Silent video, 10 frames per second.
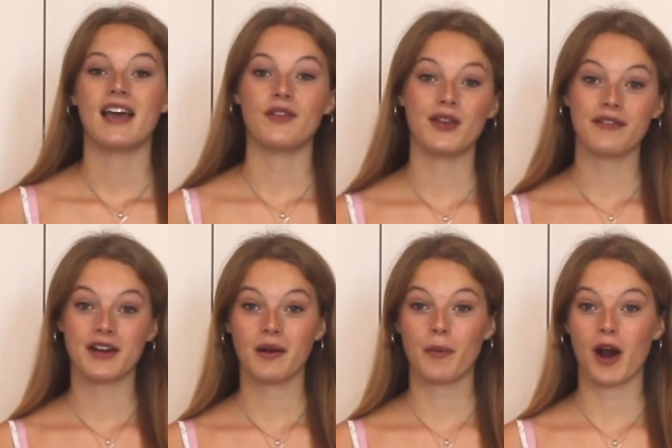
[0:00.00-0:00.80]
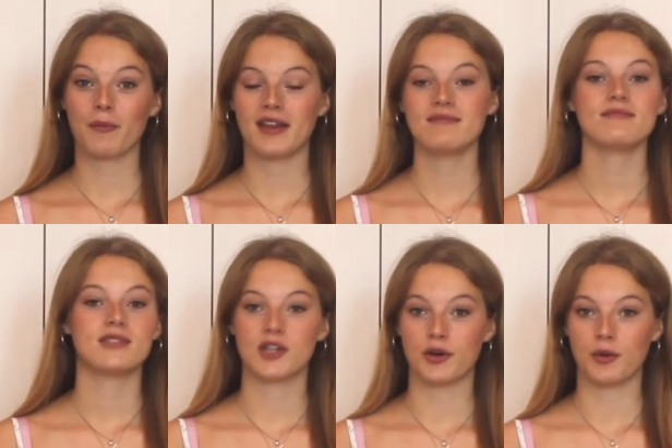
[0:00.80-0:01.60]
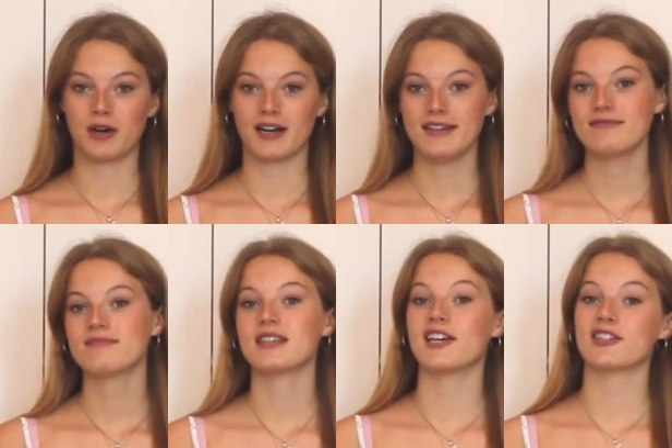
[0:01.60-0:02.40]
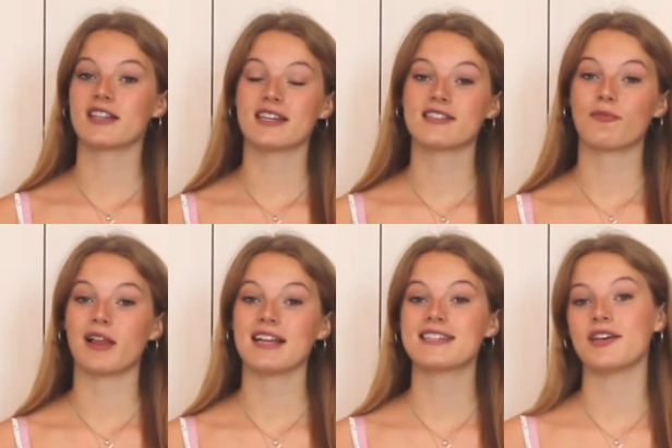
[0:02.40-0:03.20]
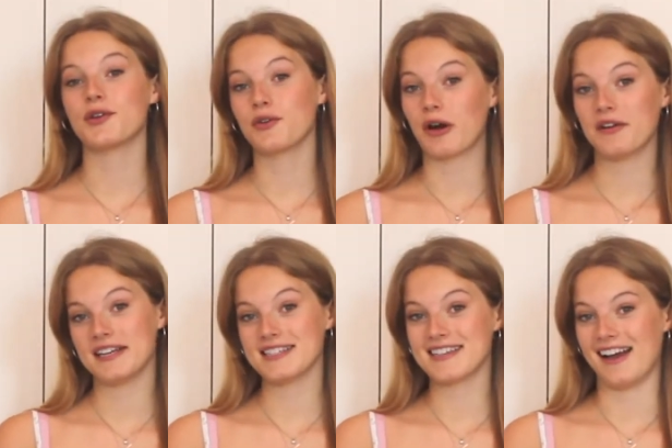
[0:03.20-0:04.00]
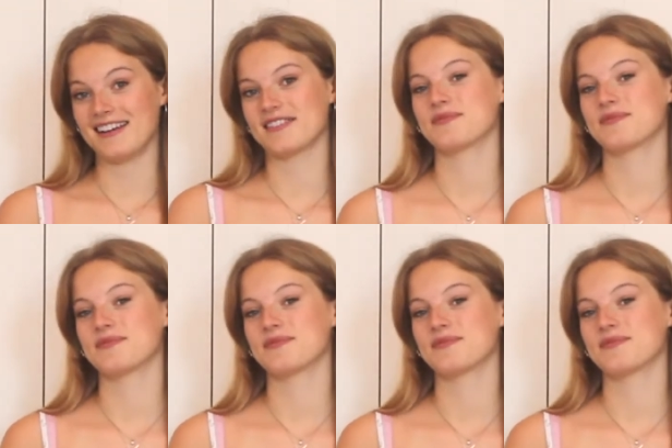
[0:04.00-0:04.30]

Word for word: If you live in an apartment, don't you worry. Here's a list of plants that you can grow inside.